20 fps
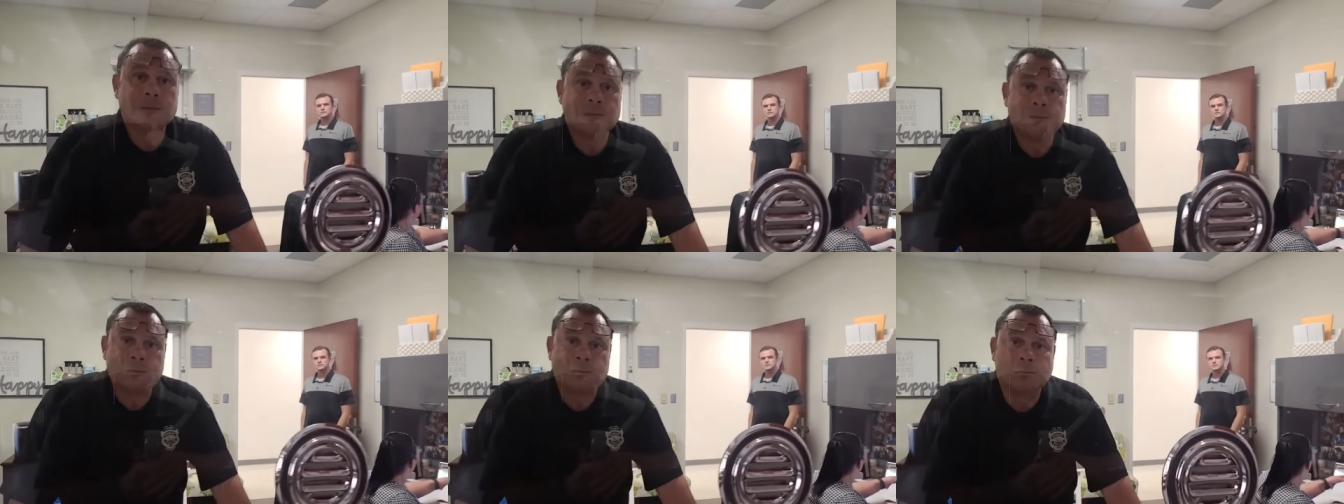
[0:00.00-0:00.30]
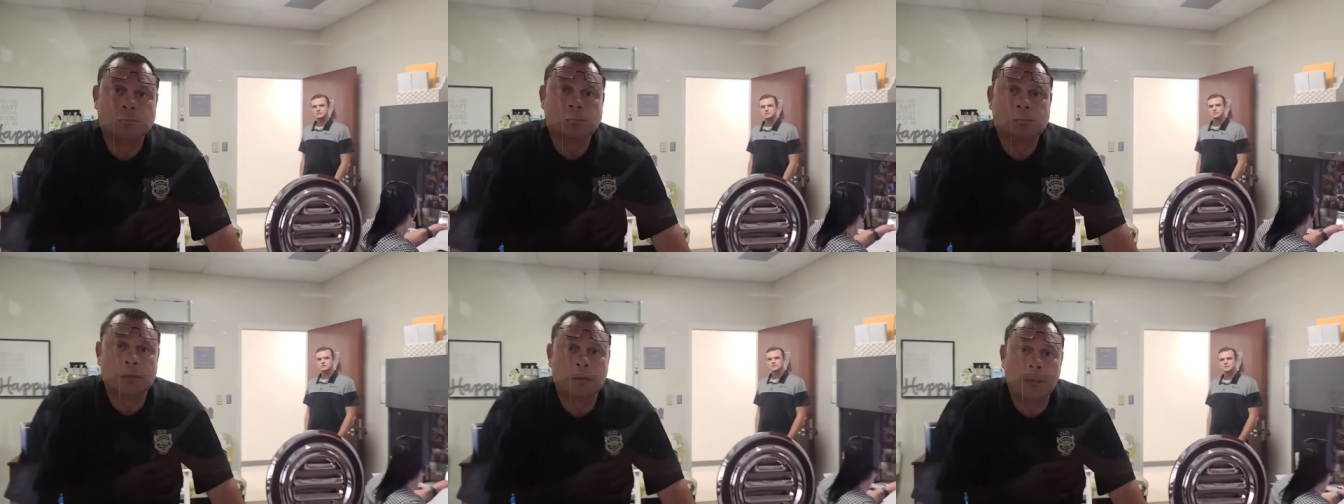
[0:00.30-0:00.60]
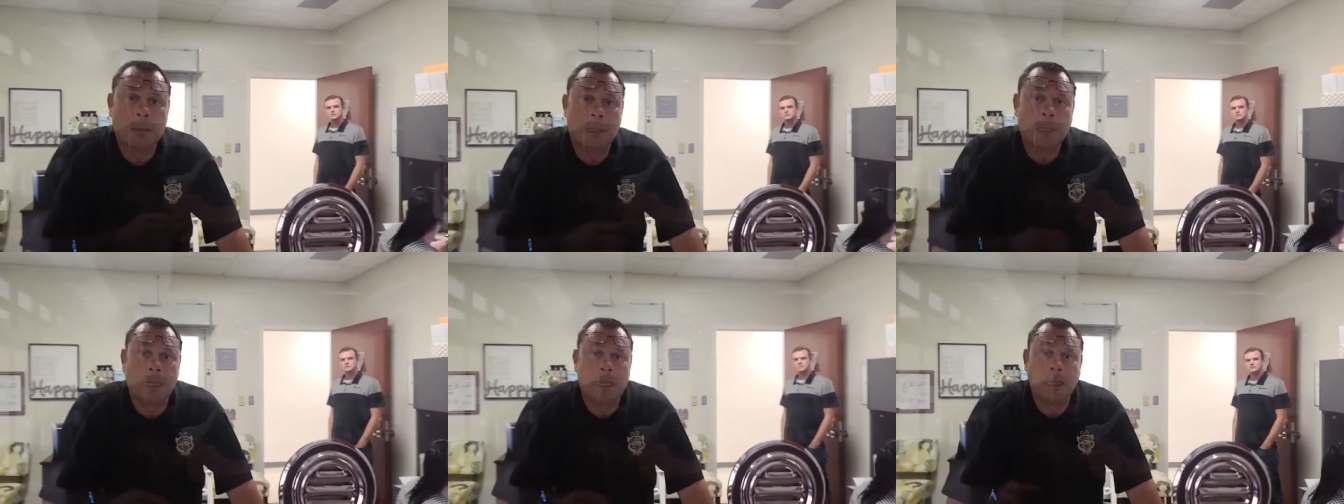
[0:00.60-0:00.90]
And I
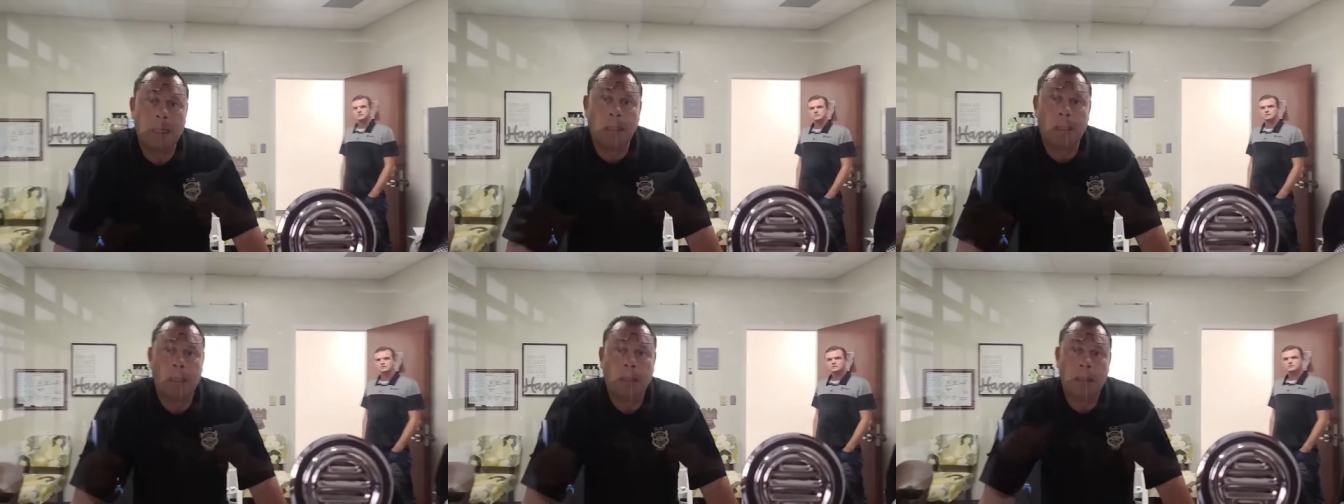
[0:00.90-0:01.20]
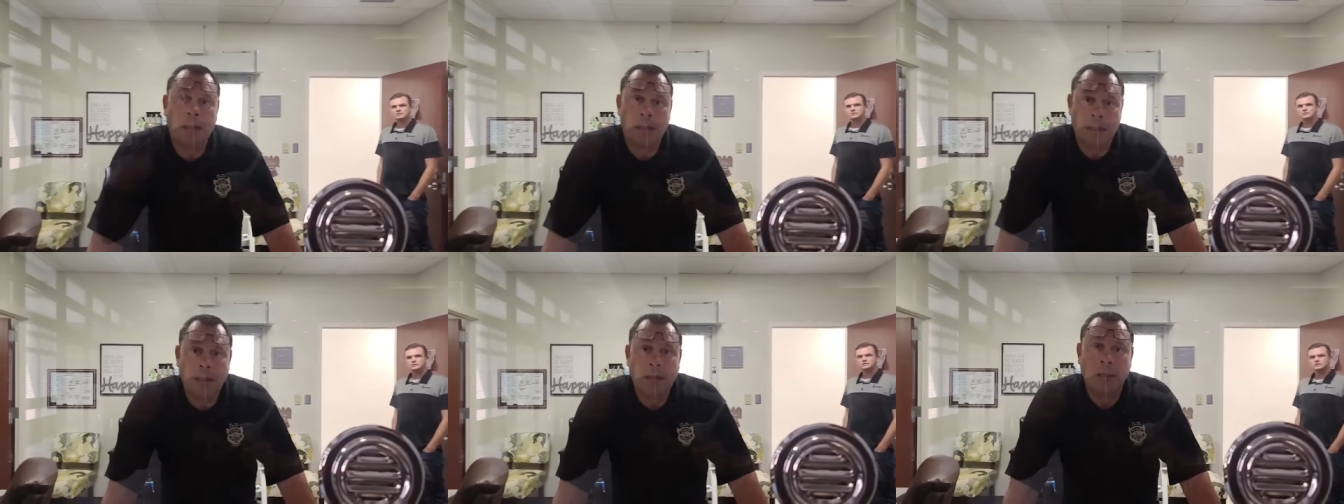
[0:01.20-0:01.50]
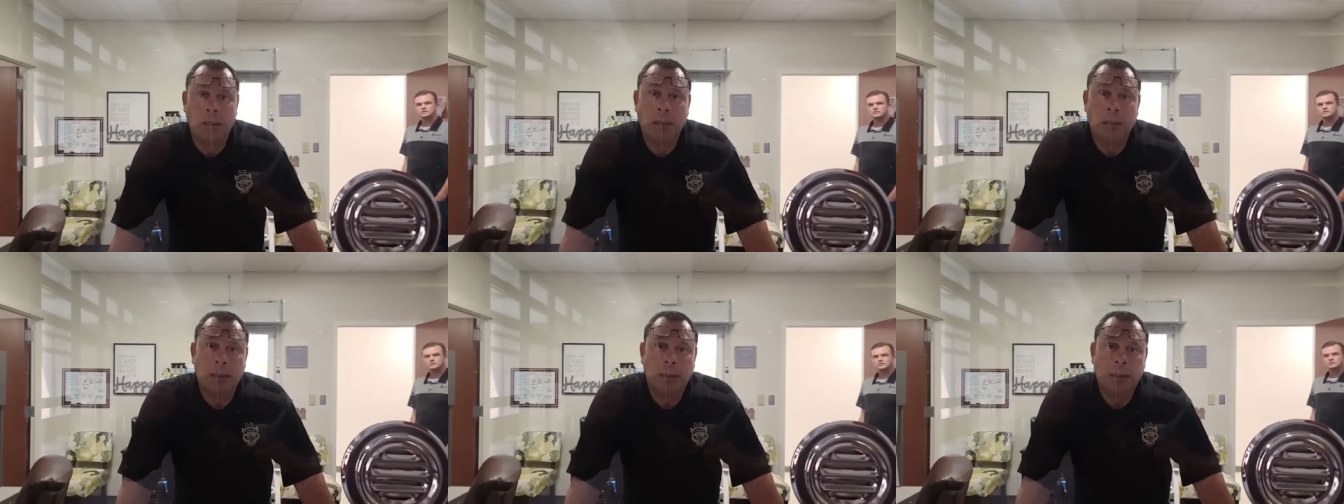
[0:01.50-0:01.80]
see you did
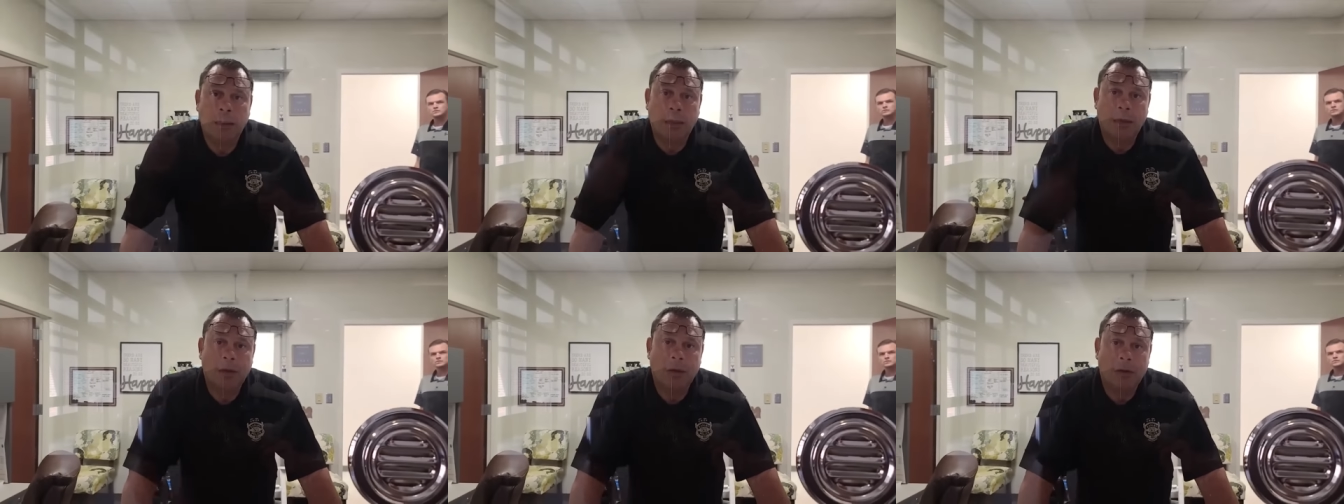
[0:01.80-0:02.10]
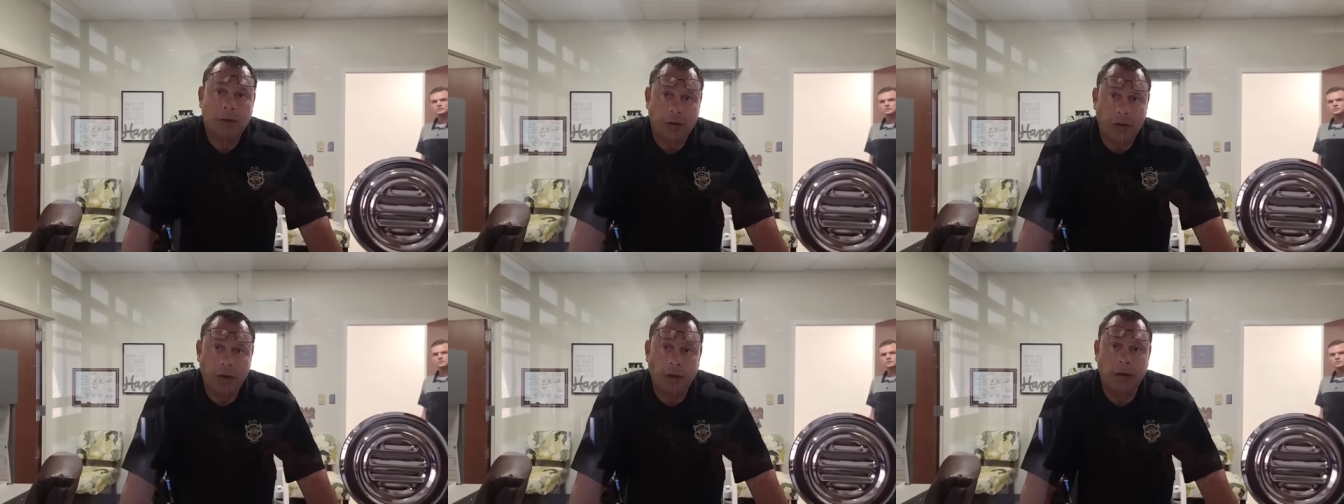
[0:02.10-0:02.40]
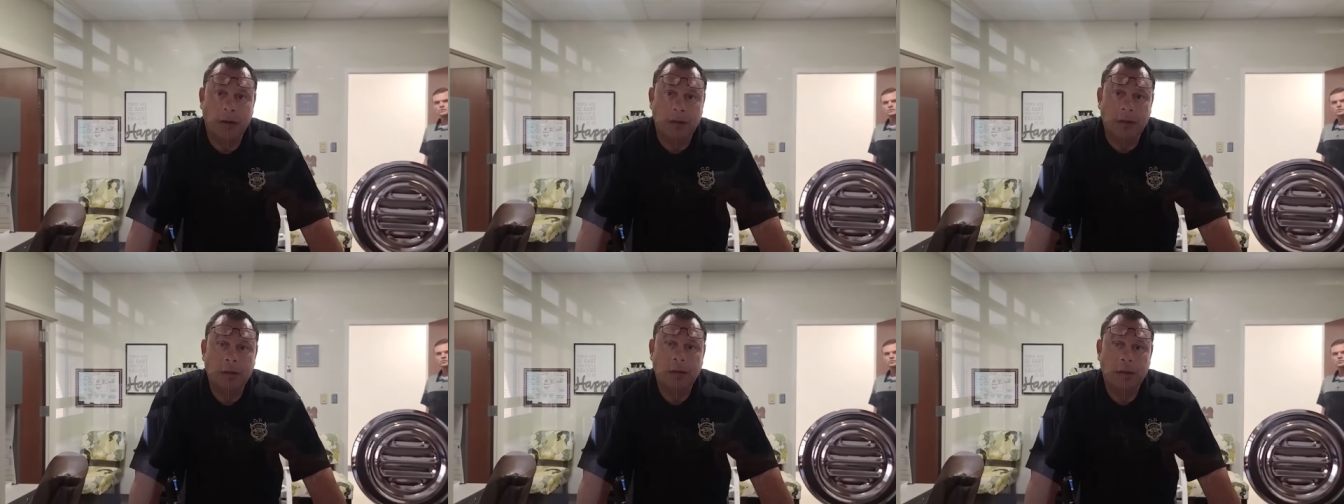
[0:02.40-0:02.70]
that, which is great.
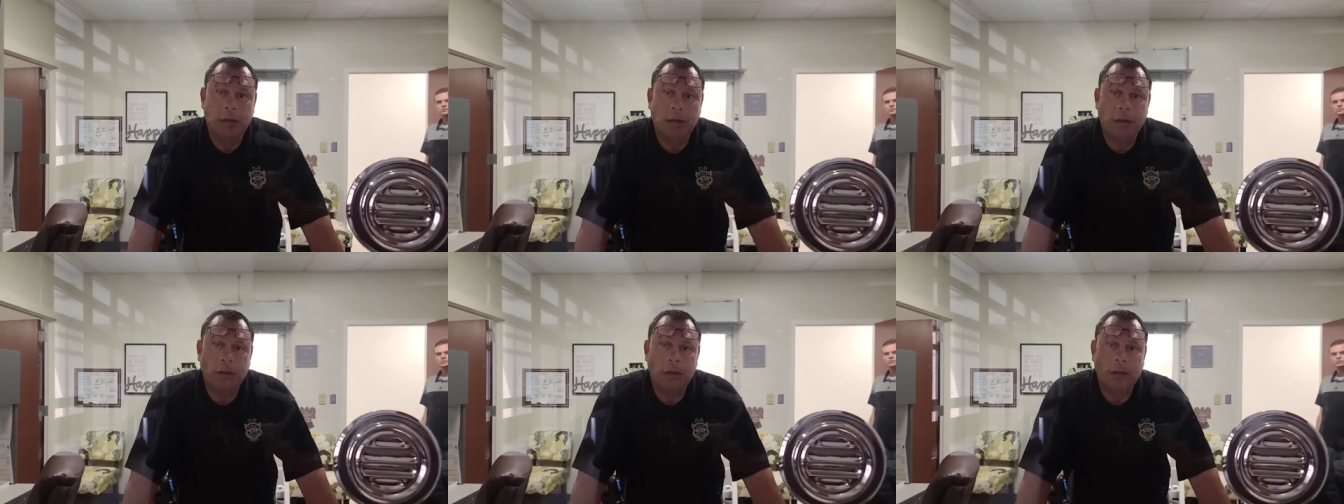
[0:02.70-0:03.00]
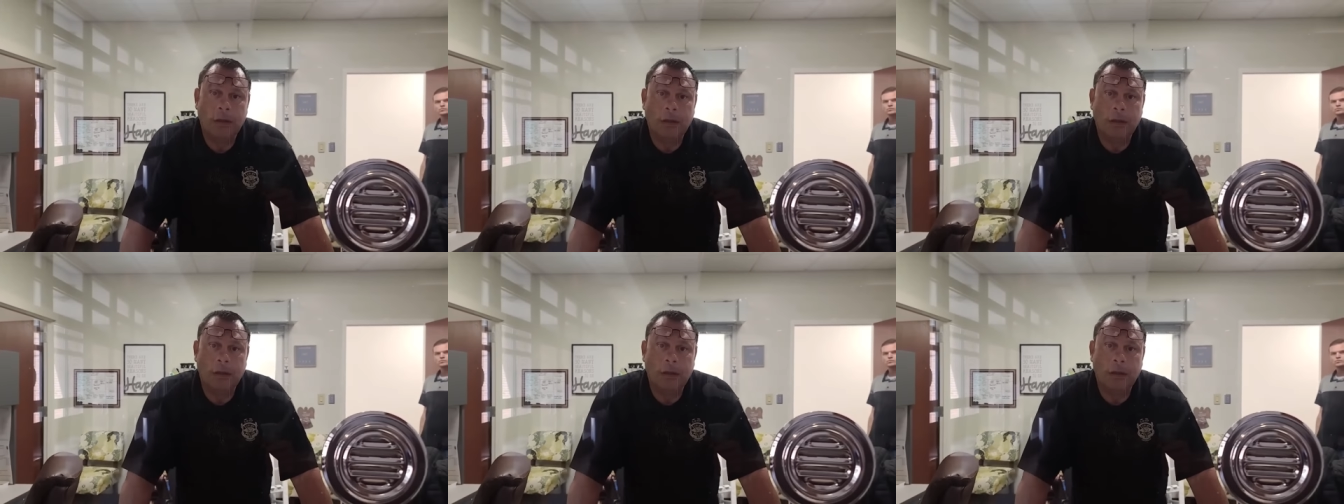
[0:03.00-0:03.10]
Good.